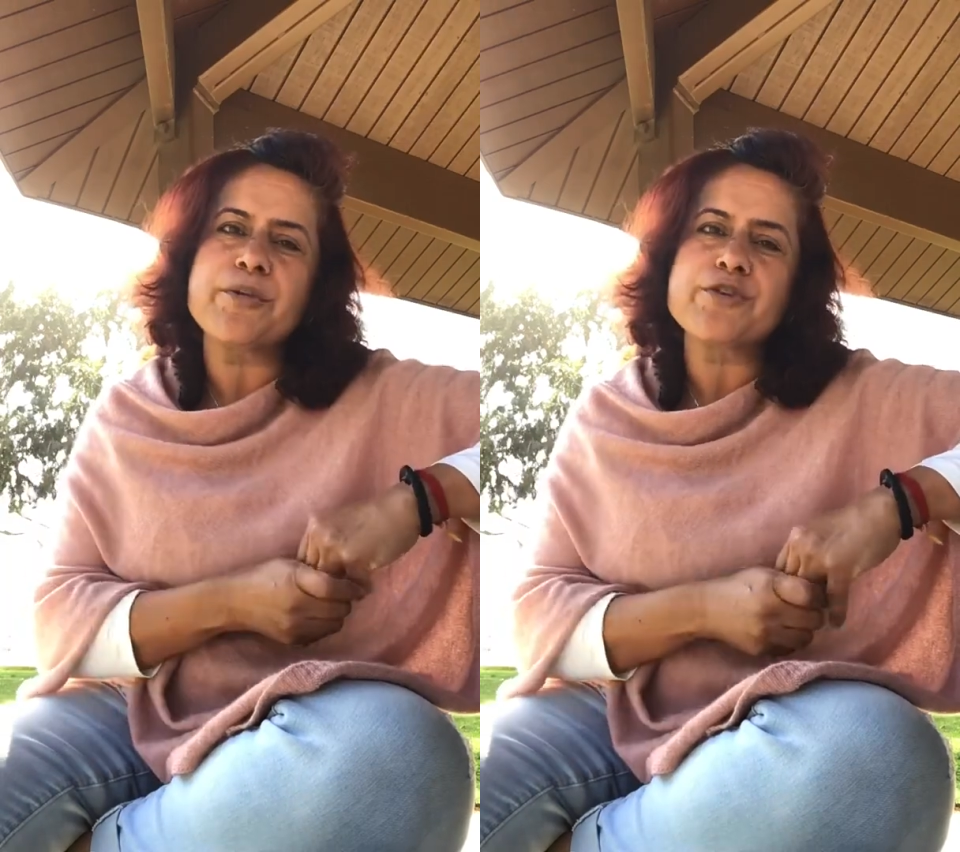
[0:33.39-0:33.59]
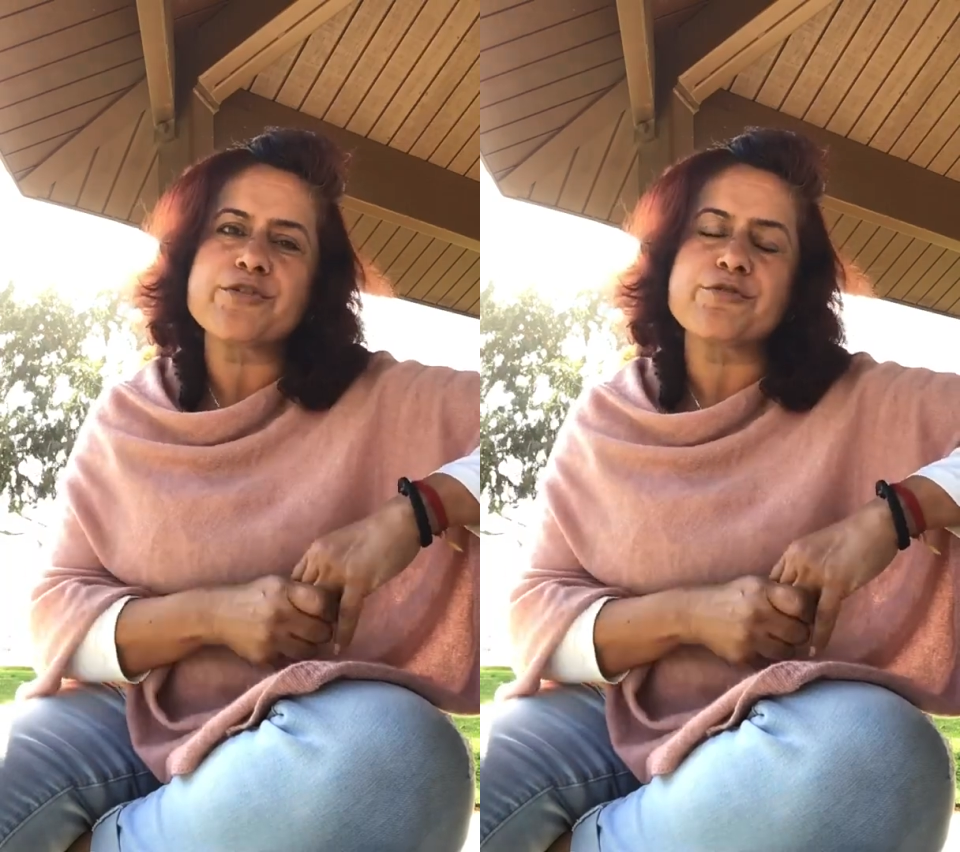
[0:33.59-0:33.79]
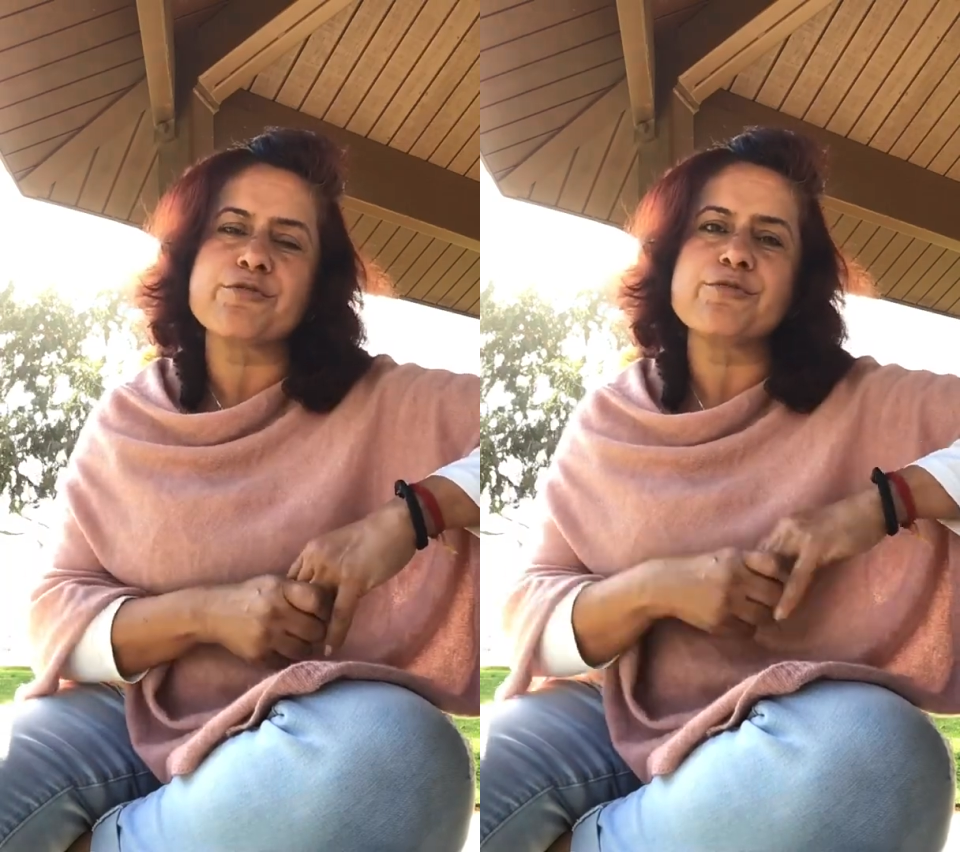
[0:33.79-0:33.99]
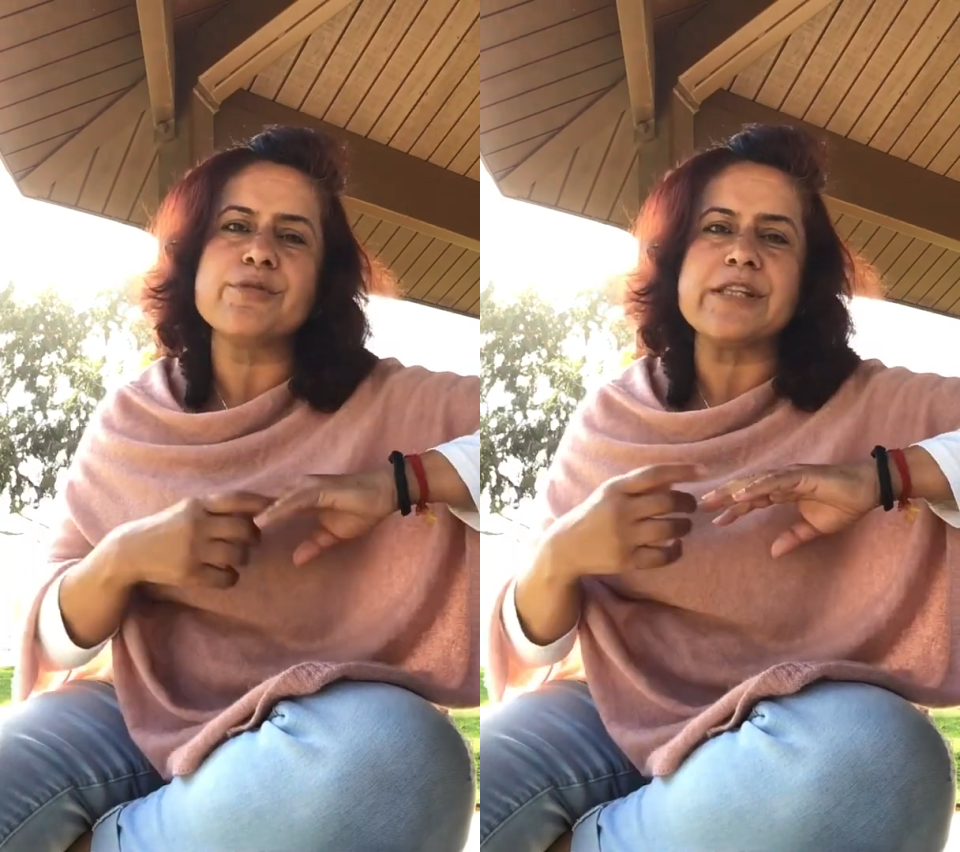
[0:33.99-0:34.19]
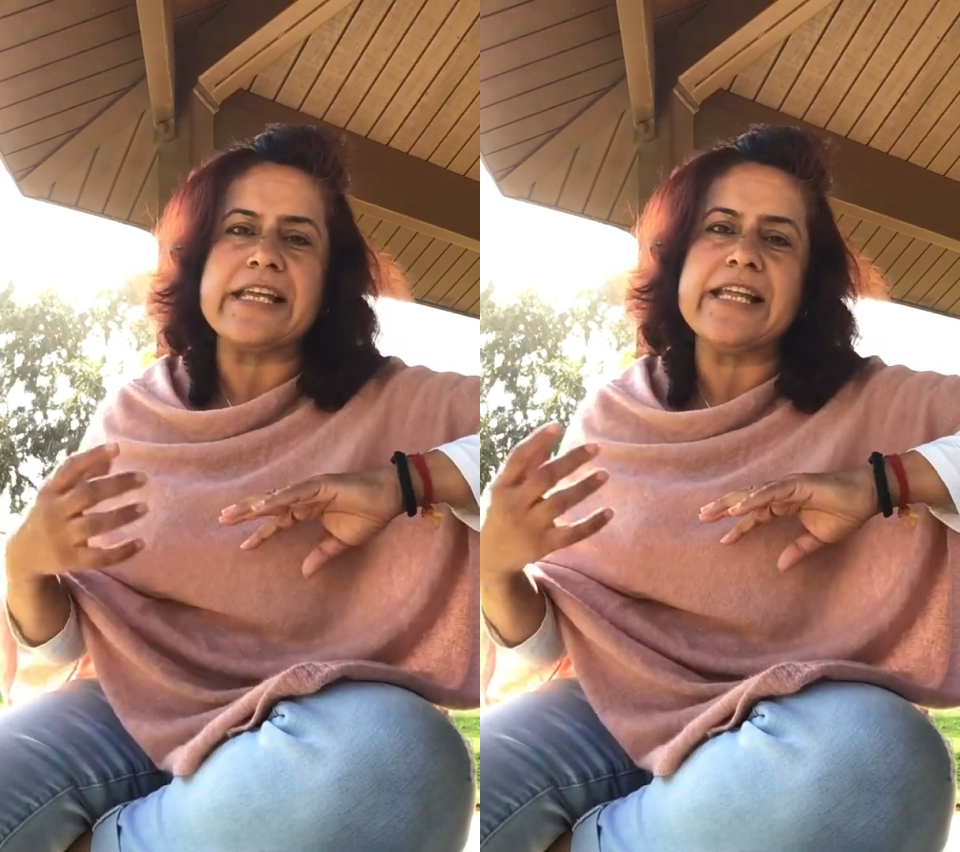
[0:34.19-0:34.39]
to
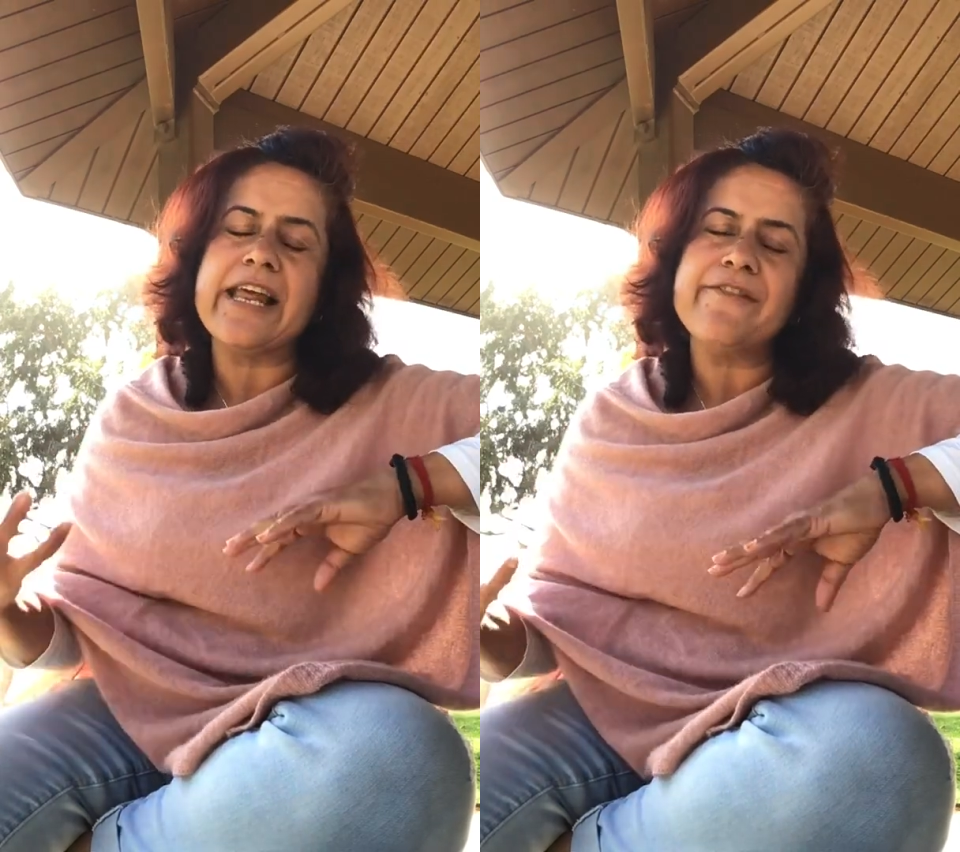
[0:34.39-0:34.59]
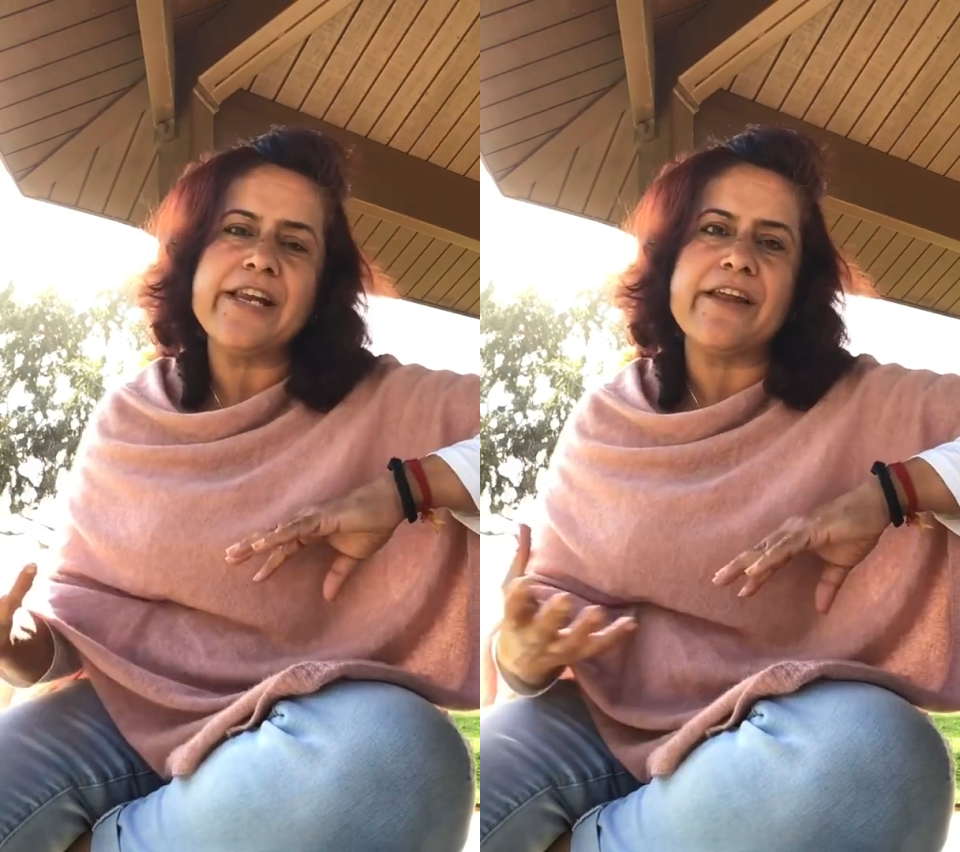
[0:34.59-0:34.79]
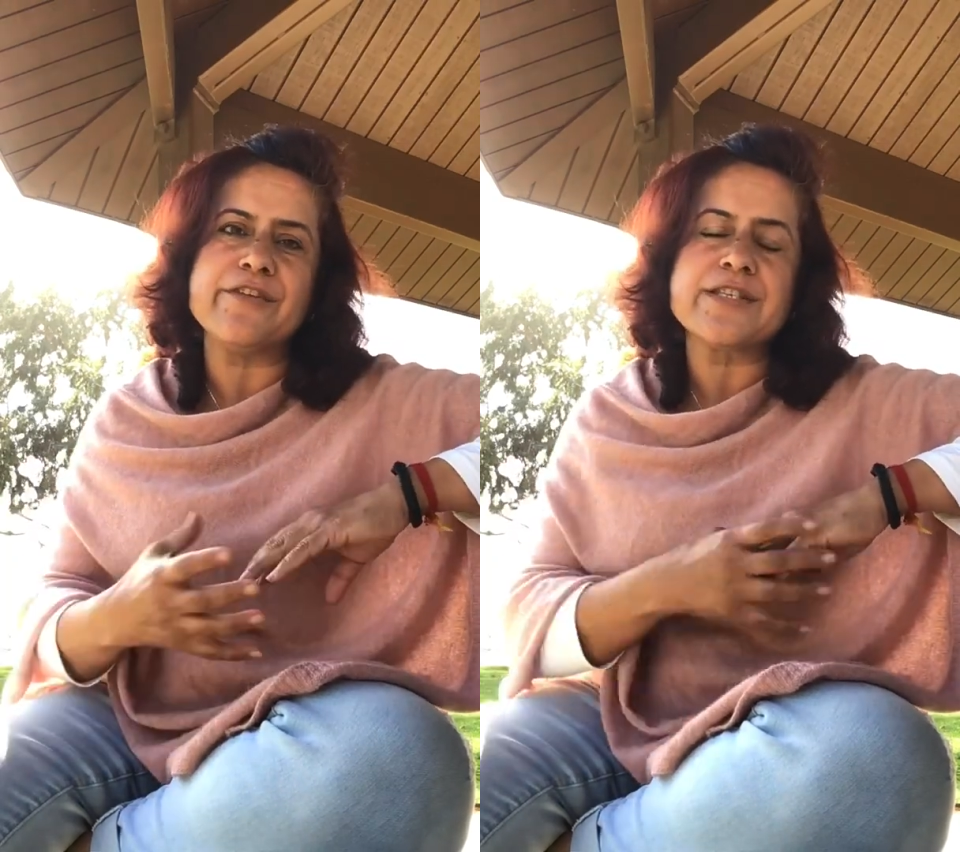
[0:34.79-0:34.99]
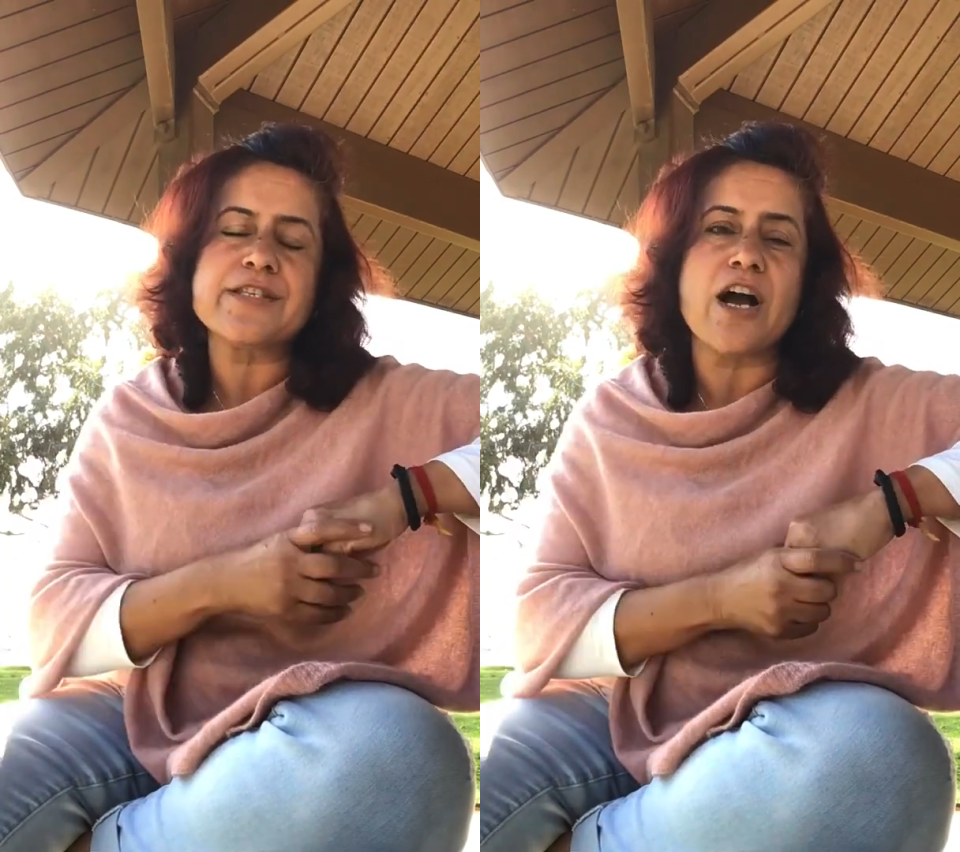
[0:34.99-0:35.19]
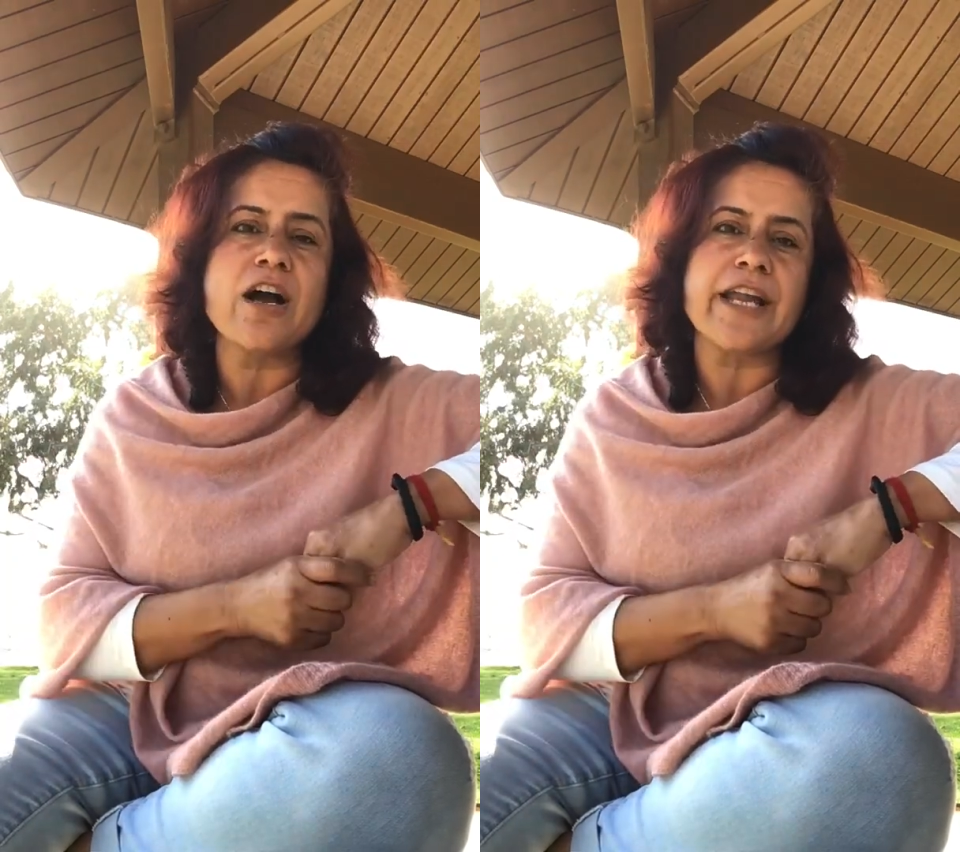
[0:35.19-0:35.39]
the 1111
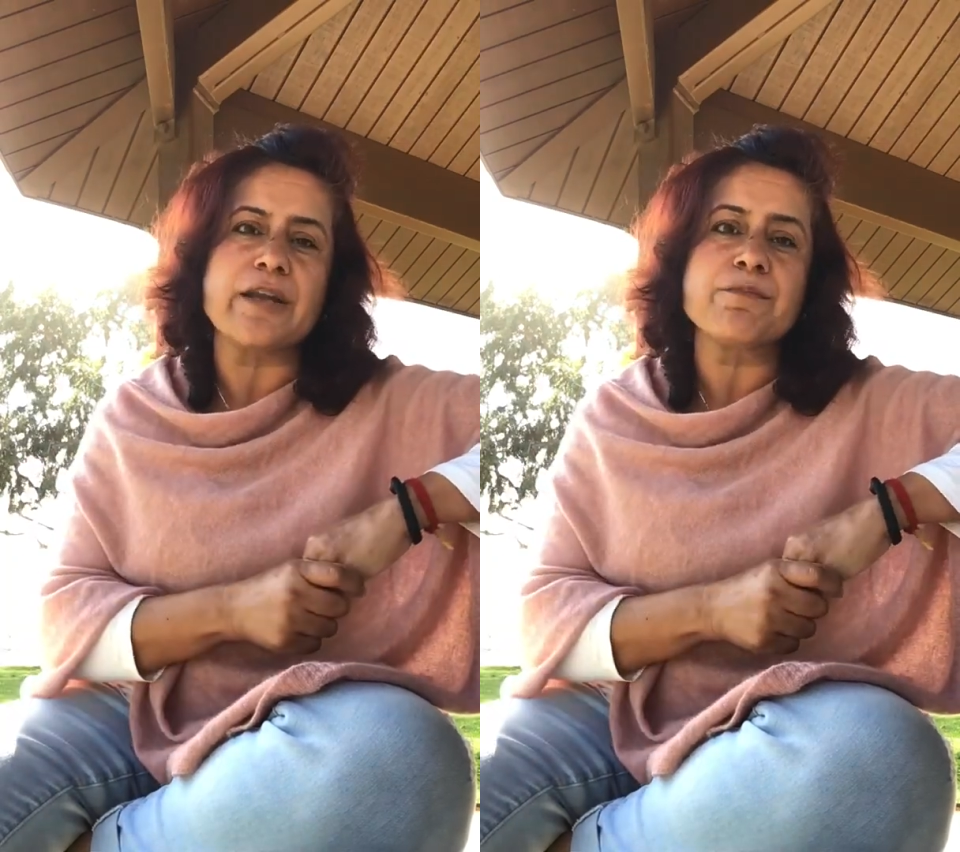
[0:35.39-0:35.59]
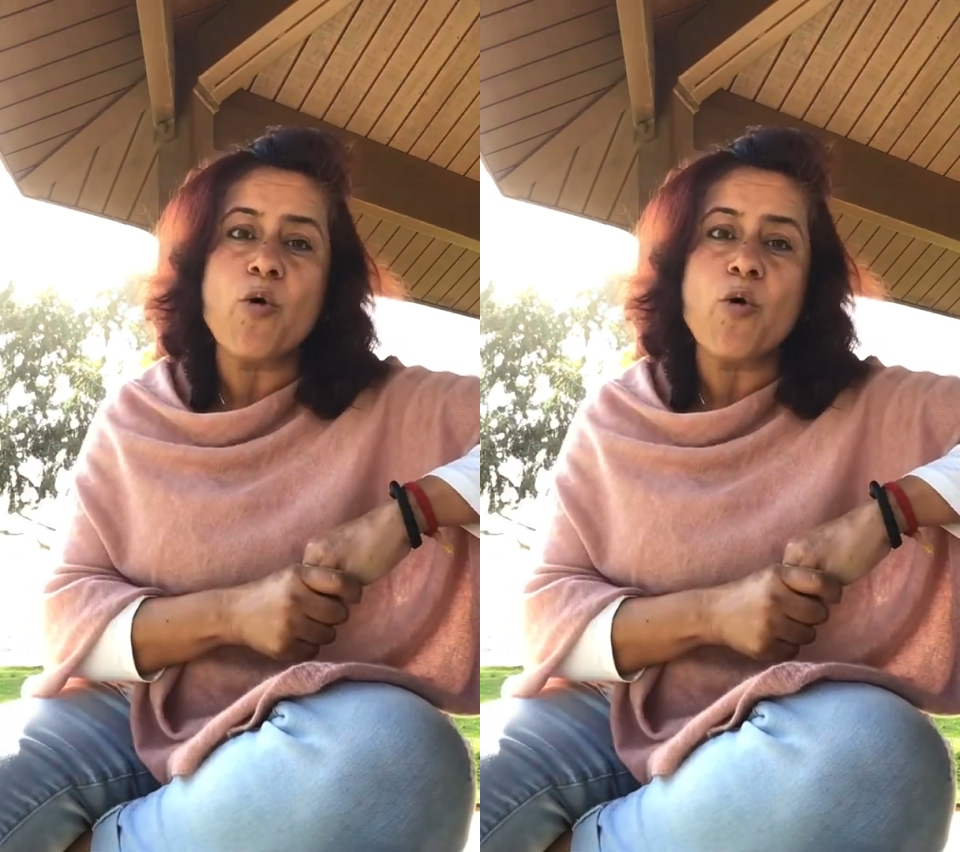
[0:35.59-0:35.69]
Stargate